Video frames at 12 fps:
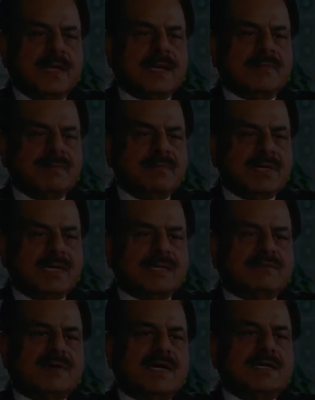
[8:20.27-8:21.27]
Remember that
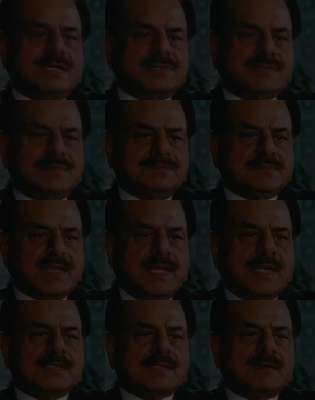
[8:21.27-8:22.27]
Afghan nation
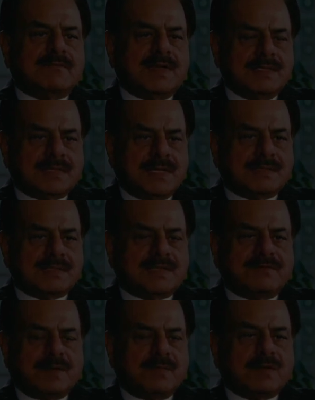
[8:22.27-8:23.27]
is very
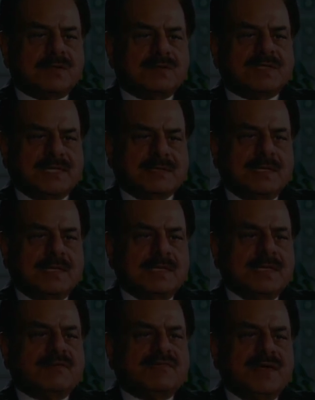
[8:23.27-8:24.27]
sensitive about 2 things,
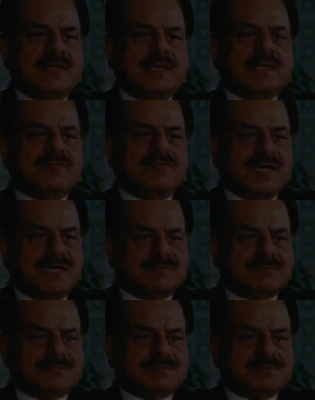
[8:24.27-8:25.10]
their faith and their freedom,